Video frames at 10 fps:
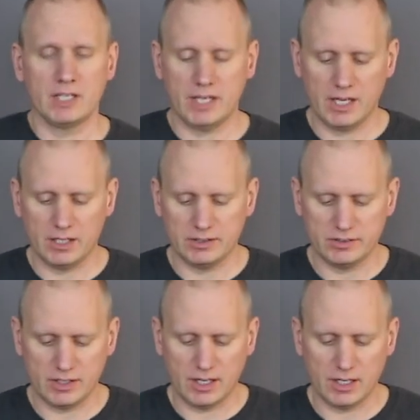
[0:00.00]

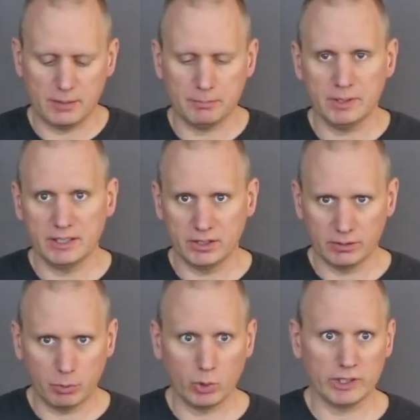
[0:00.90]
and into
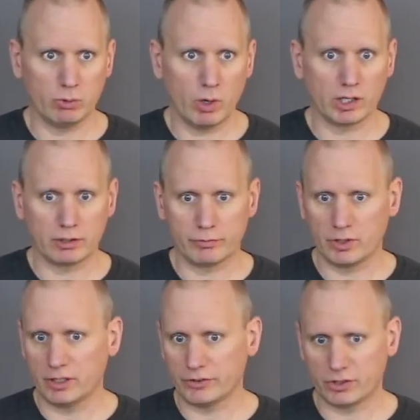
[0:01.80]
the boiling water for
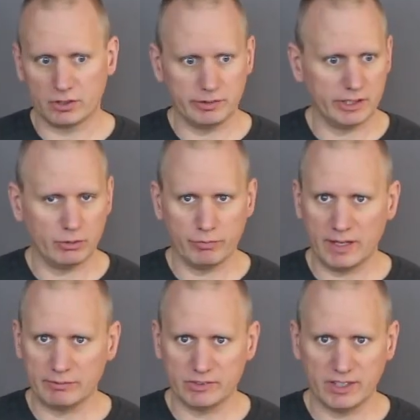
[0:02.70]
another
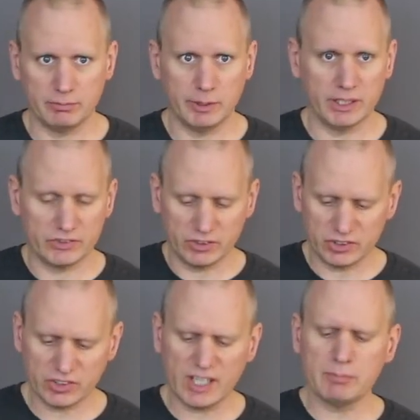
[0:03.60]
5 to 10 minutes, and
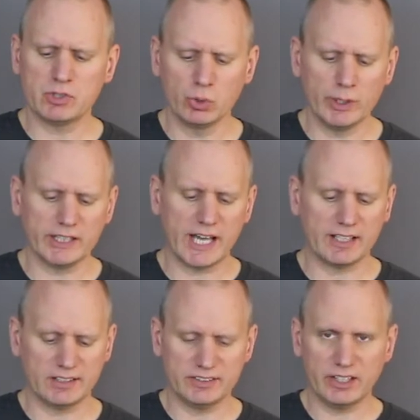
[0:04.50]
just keep doing
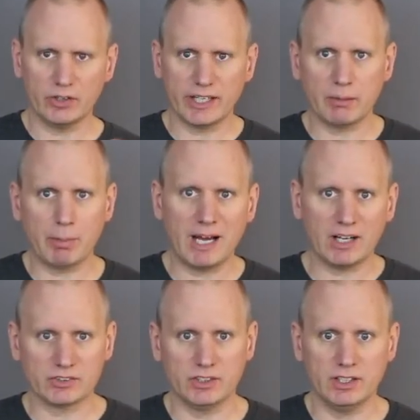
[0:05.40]
that until that
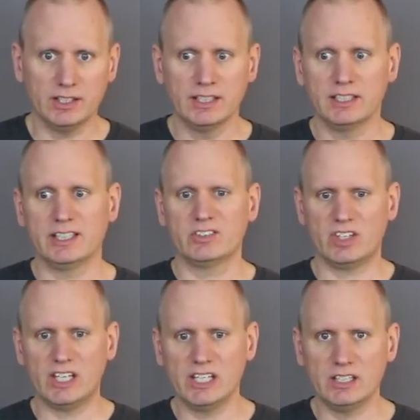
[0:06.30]
epoxy
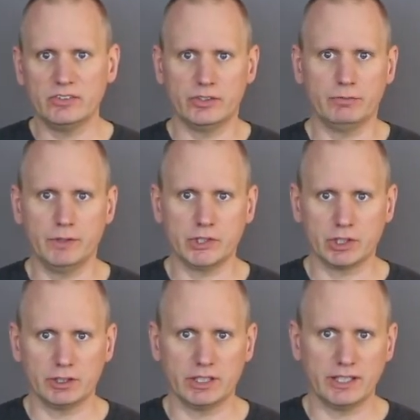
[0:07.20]
gets heated
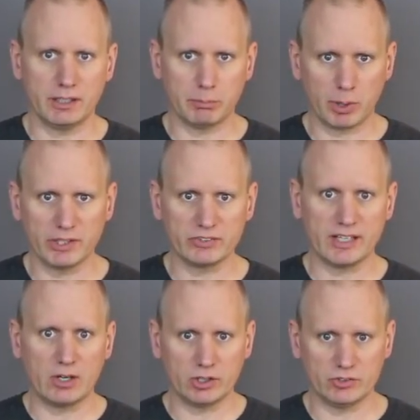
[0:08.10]
sufficiently that it breaks
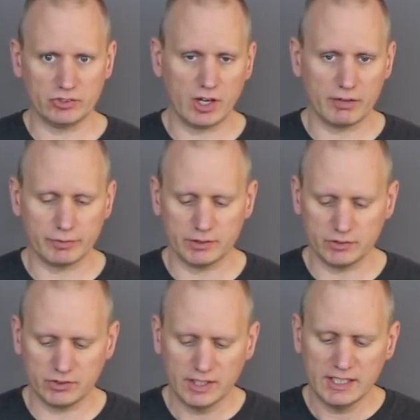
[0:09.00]
down and
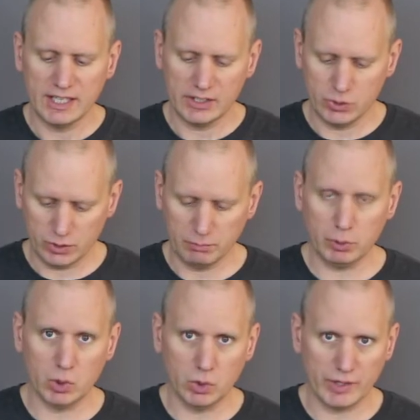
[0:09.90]
softens, and you can
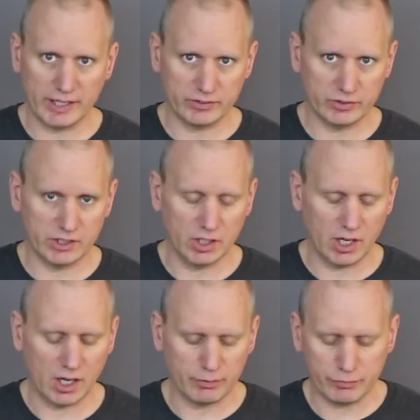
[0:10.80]
pull that seat
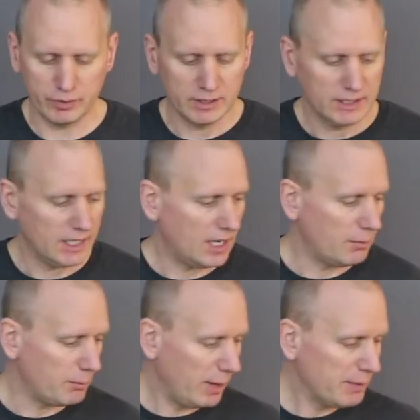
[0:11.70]
off.
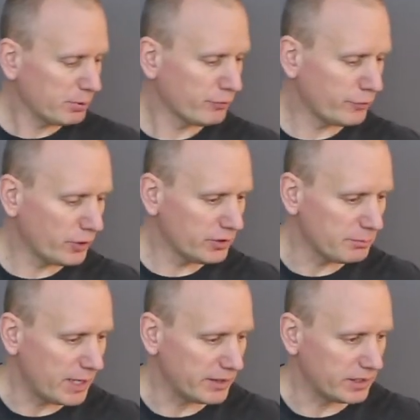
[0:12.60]
My preferred
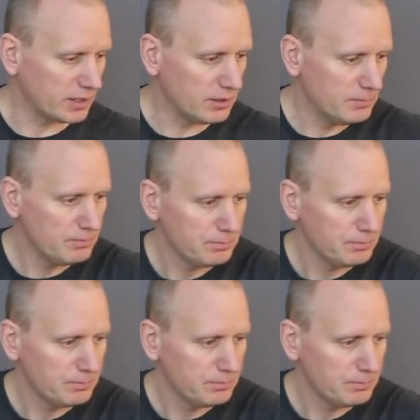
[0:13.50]
method